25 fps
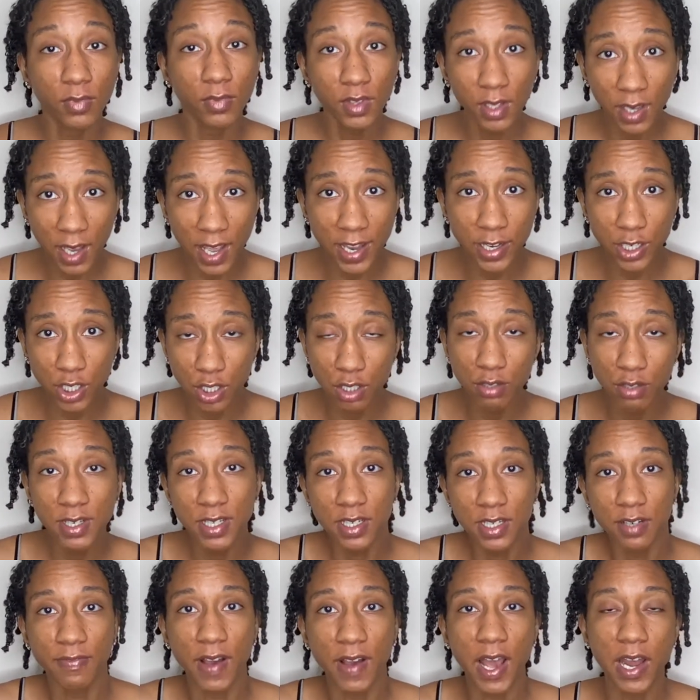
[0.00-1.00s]
I do need
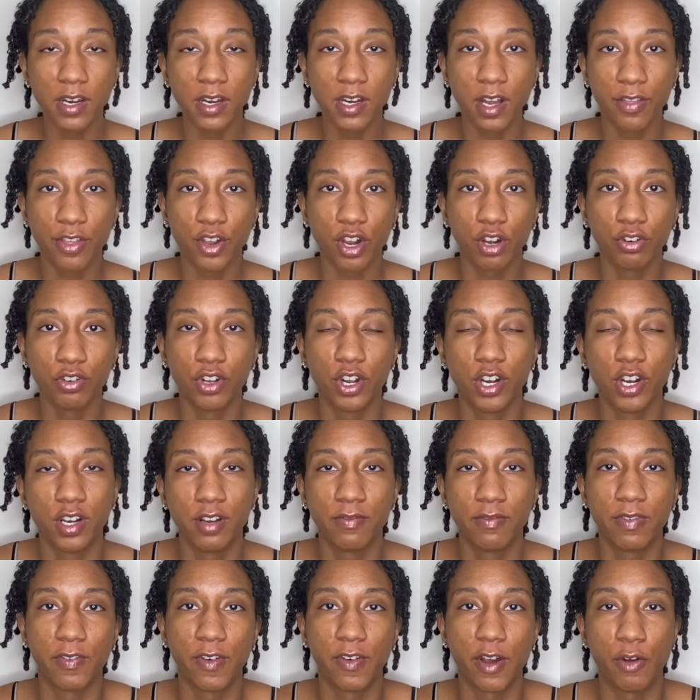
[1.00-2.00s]
to find another
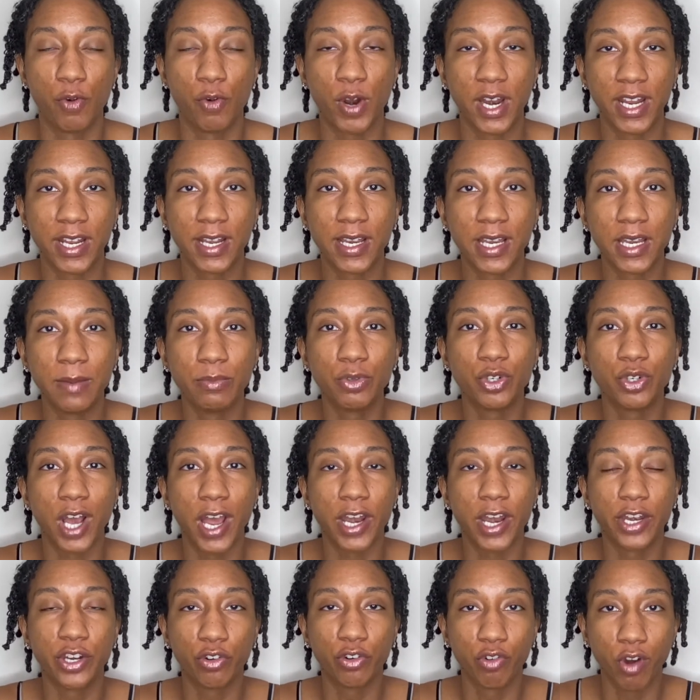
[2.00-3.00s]
alternative if I want to keep
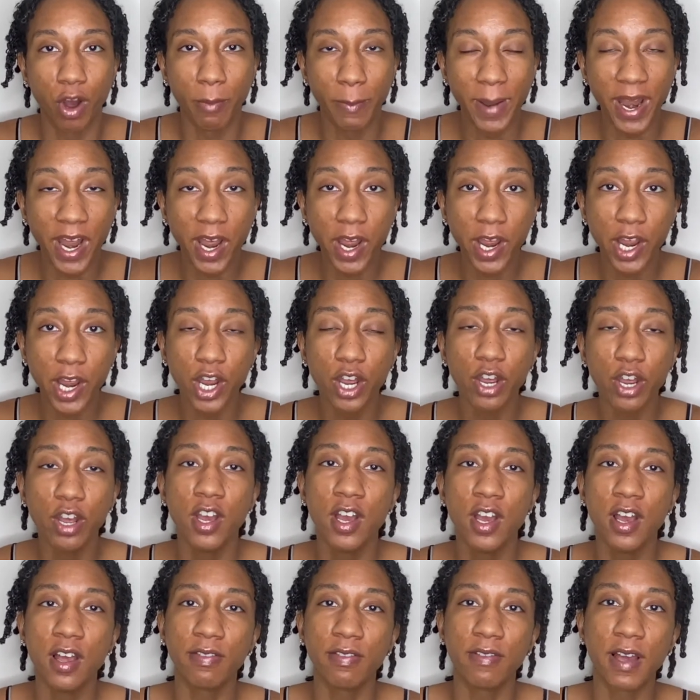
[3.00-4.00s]
trying to grow my hair
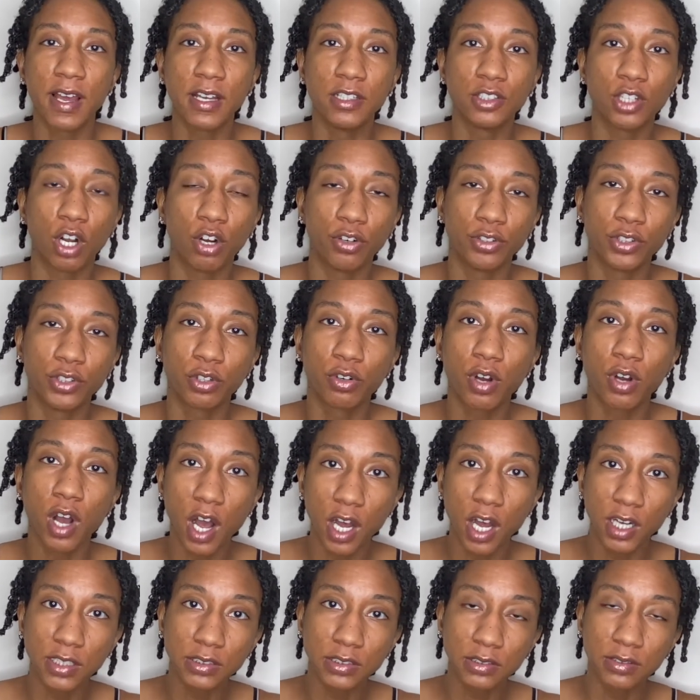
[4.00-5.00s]
that is also
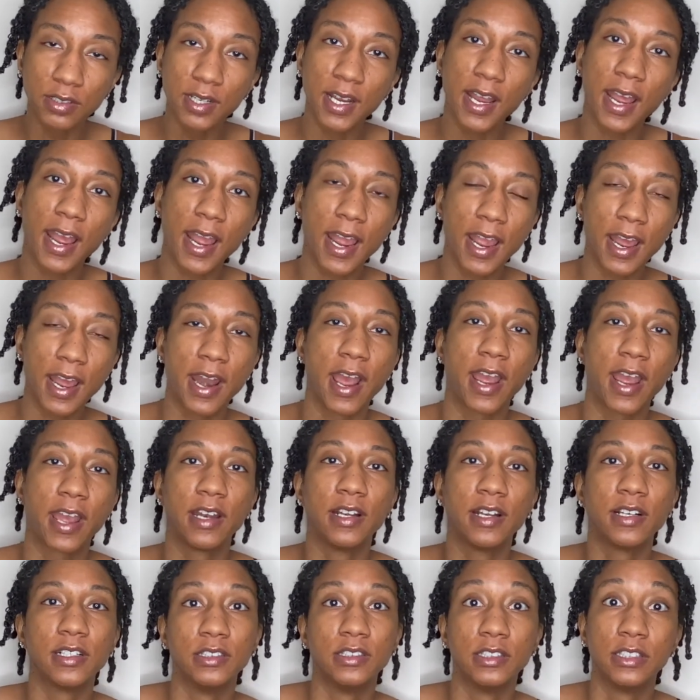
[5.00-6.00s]
costly and I can
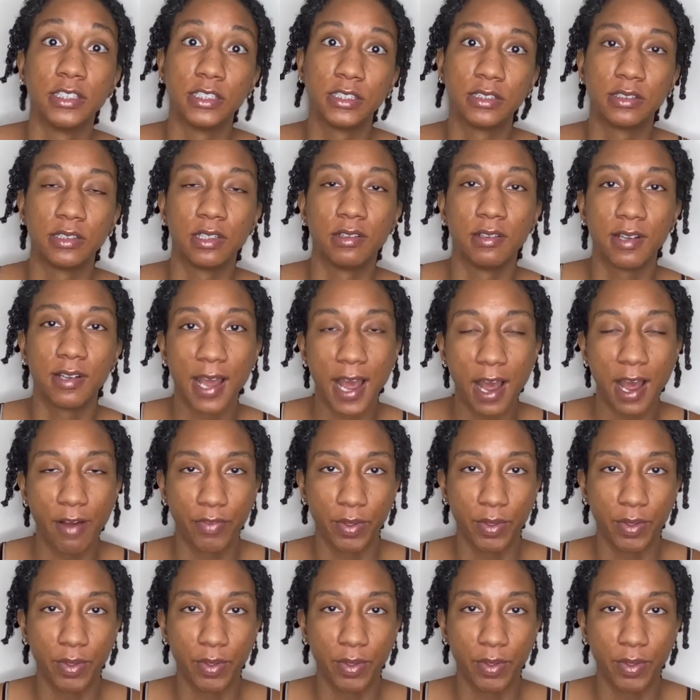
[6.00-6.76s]
consistently have the